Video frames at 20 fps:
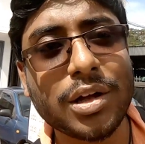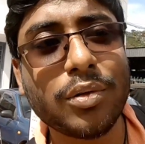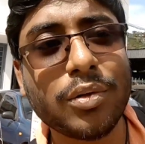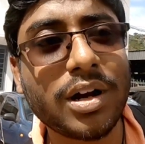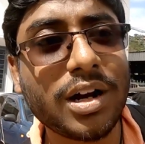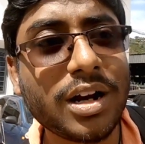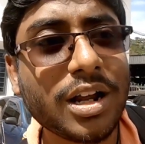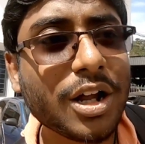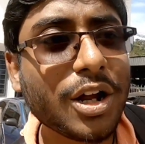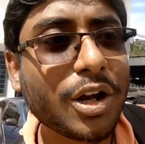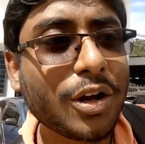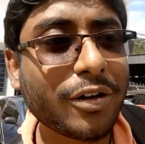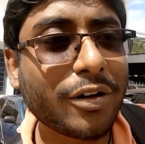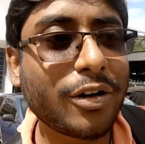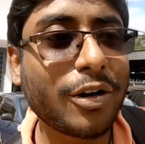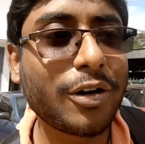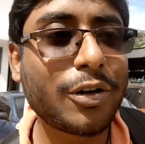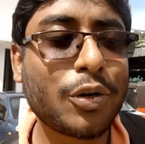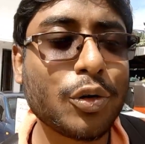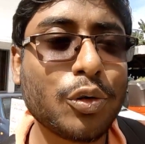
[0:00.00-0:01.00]
world
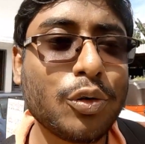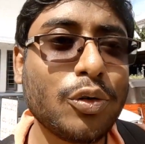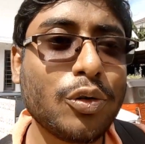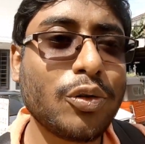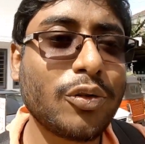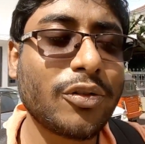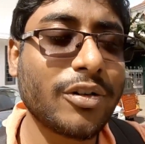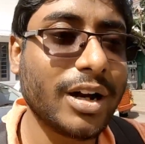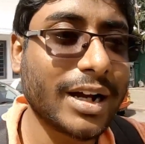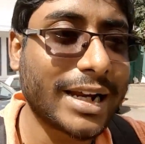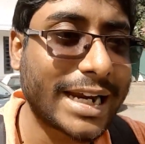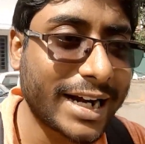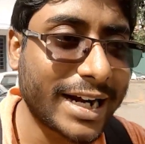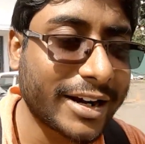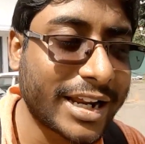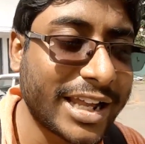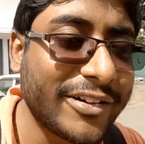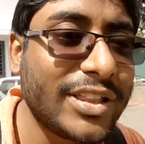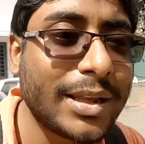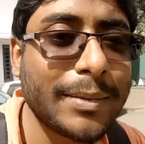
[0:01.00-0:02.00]
to
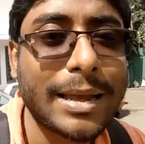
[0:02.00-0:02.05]
give them